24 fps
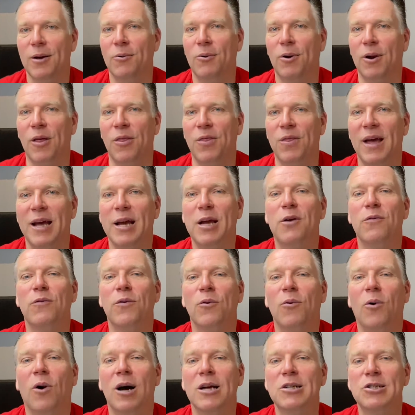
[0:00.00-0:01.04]
I want to thank you
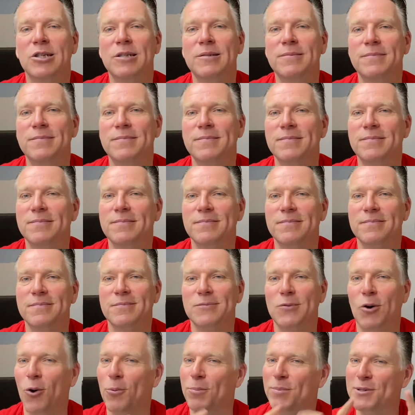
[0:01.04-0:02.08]
for watching.
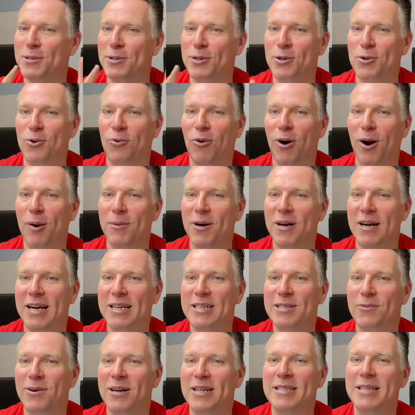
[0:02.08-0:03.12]
Hope it's a little warmer
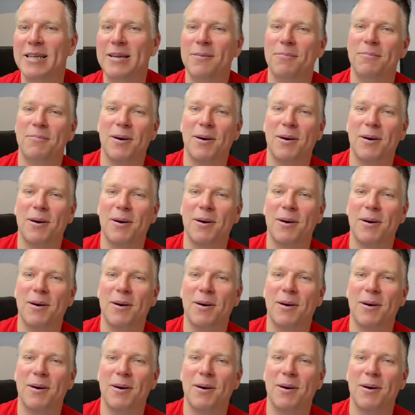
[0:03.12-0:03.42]
next Wednesday,